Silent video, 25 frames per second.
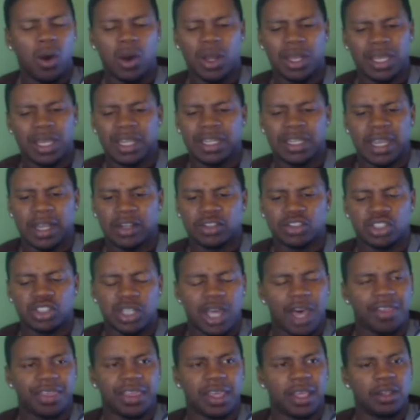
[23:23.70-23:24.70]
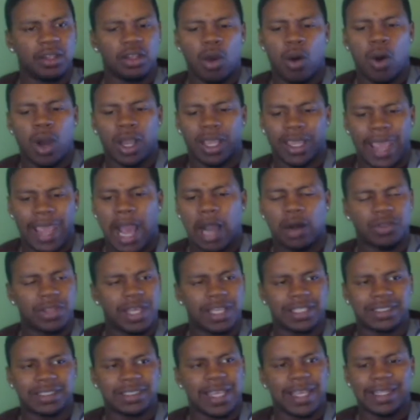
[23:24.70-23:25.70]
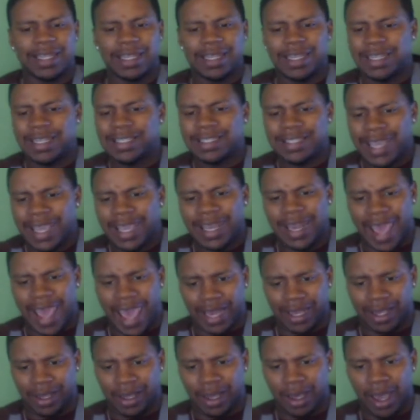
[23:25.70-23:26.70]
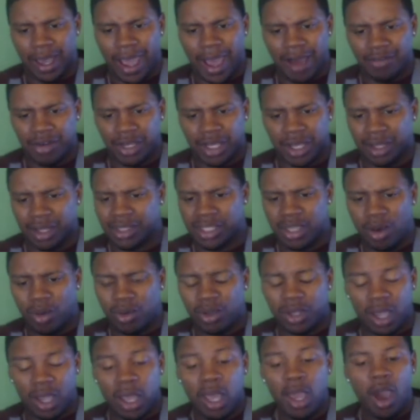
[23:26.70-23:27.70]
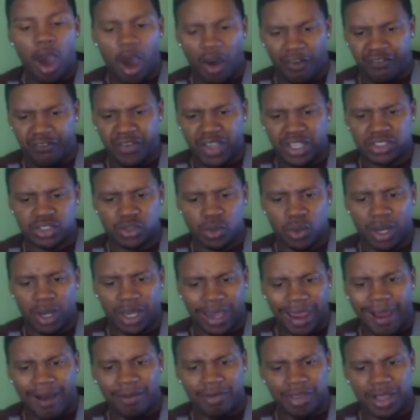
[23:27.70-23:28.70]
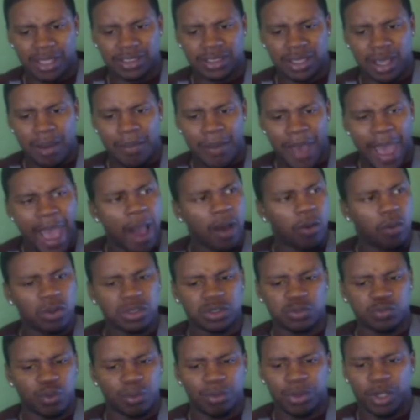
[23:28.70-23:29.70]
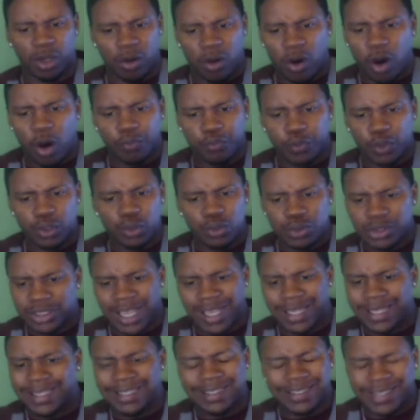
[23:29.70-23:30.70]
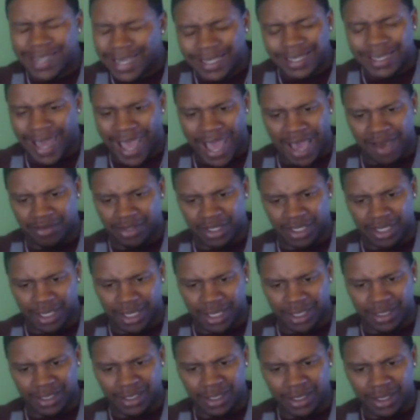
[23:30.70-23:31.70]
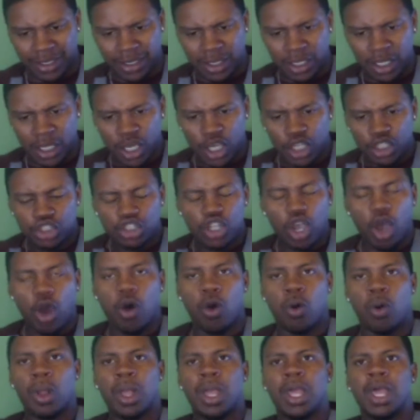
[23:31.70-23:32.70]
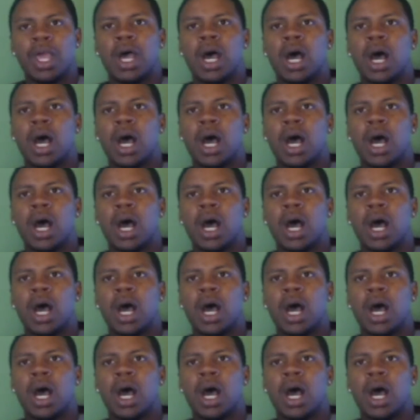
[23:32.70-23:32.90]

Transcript: and there's no account that said that he did have a gun. The only official account that's come out was from the girlfriend who said he didn't have a gun. So